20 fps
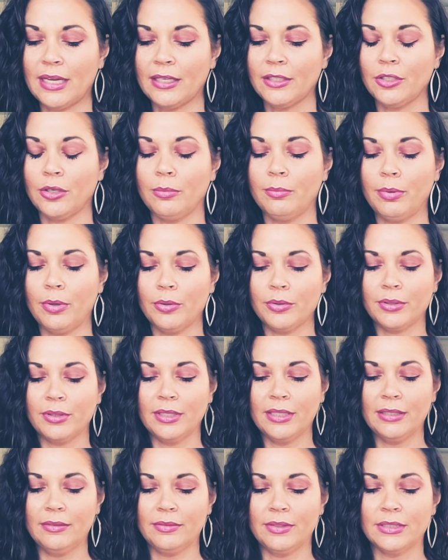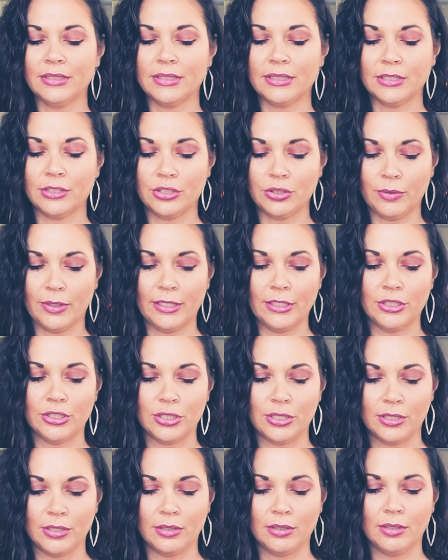you'll both leave this
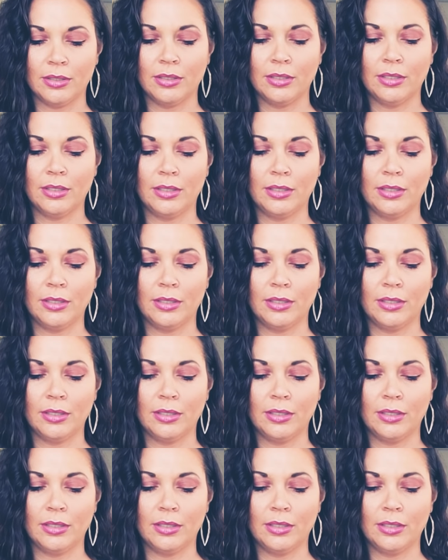situation,